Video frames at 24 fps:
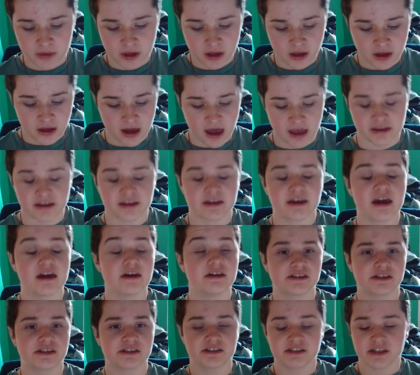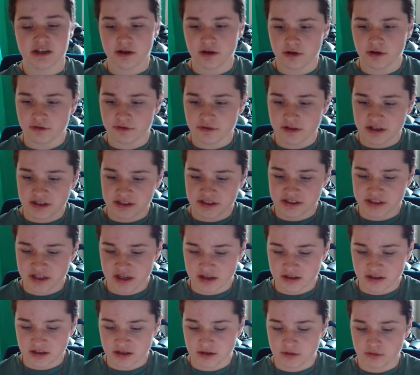and the case itself is
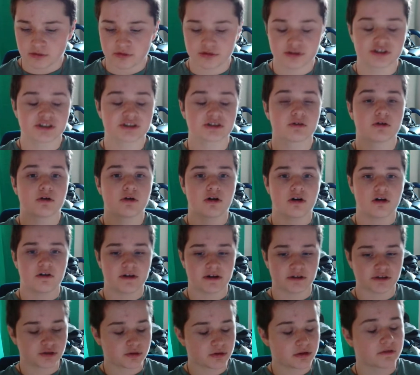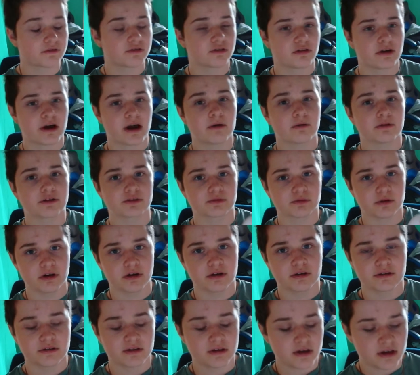said it will store around 24 hours
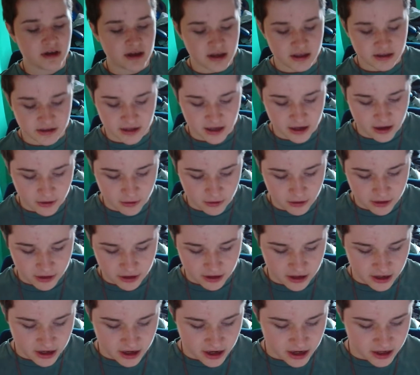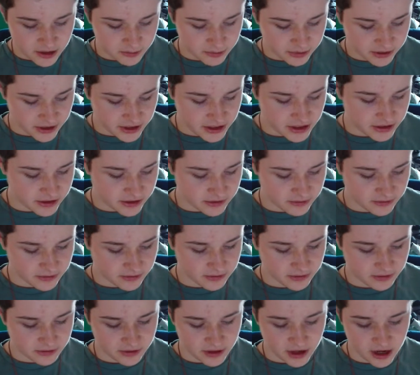worth. Now, I played
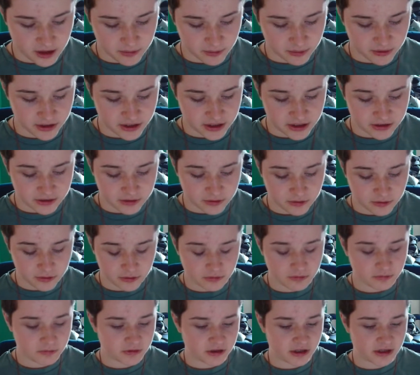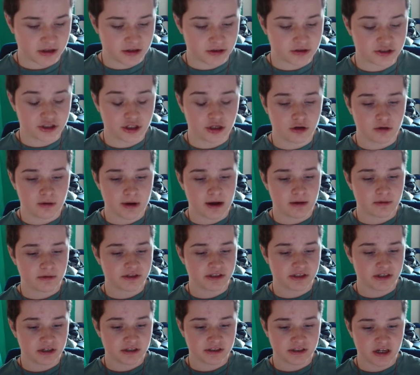like 2 hours
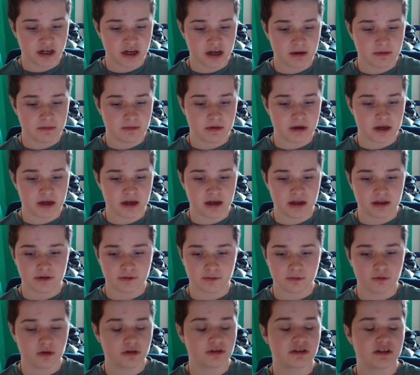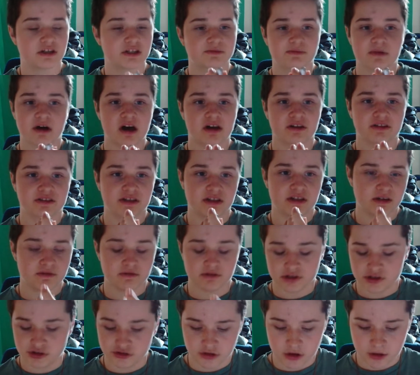at a time, and one of these bars didn't even
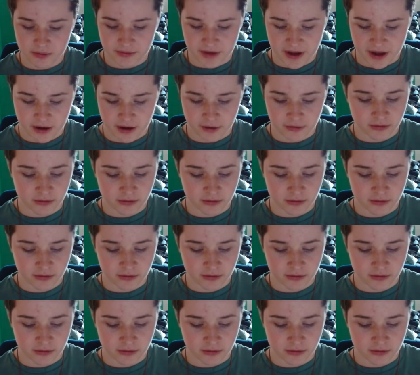drop down,